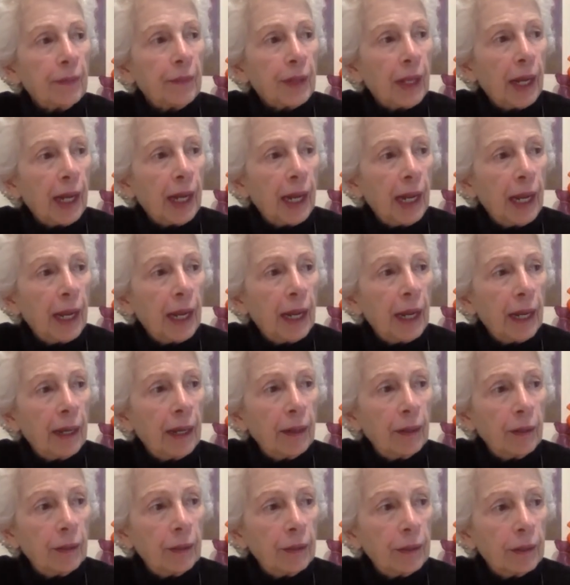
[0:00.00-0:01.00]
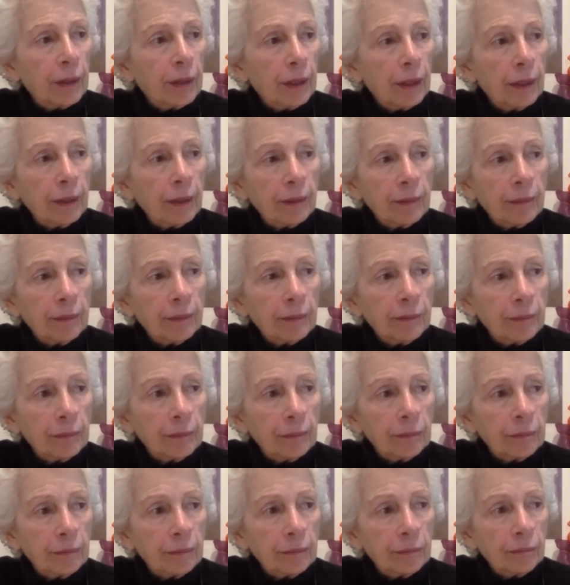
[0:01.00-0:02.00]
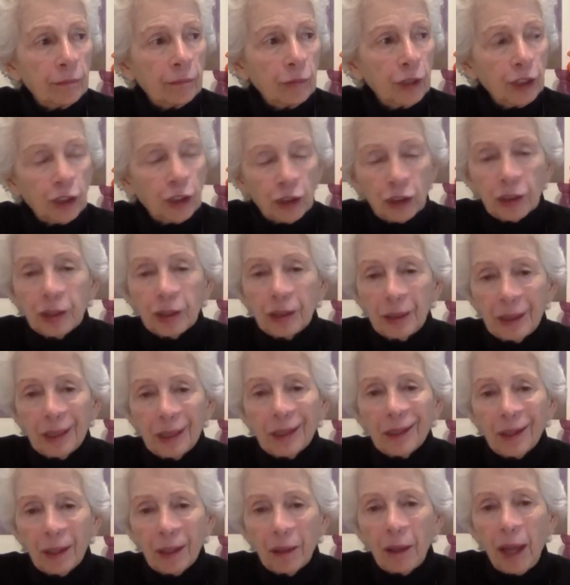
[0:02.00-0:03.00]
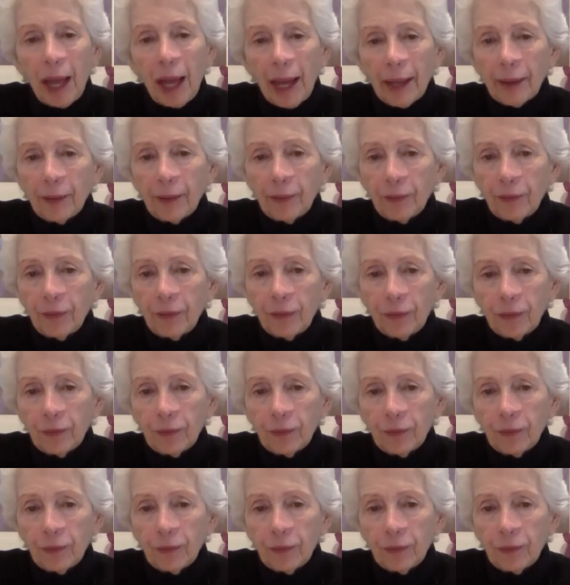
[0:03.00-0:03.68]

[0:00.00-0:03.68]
And um, we just did a lot of,